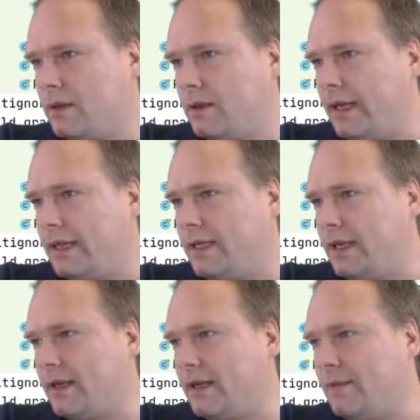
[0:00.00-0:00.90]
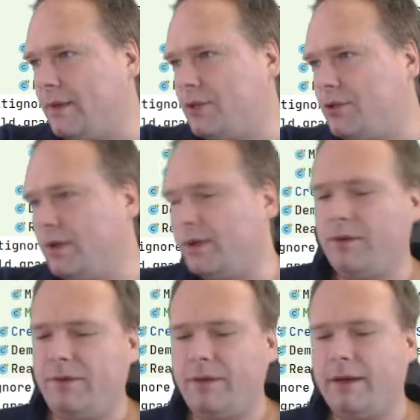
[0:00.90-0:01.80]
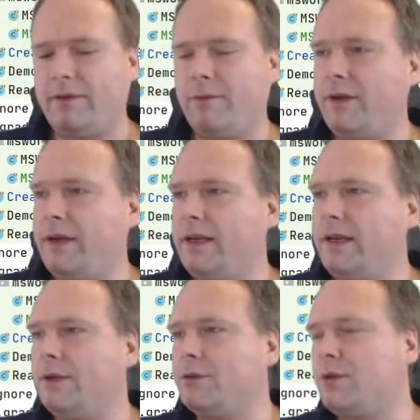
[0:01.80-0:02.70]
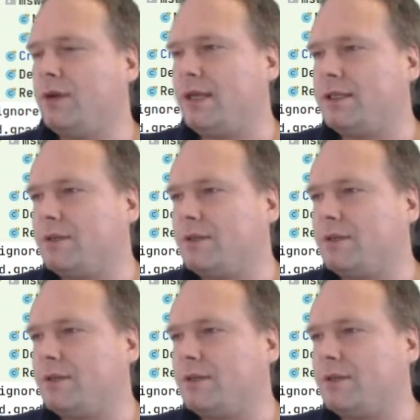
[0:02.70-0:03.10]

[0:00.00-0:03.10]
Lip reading: Actually, I'm not sure. I don't think I need those two lines.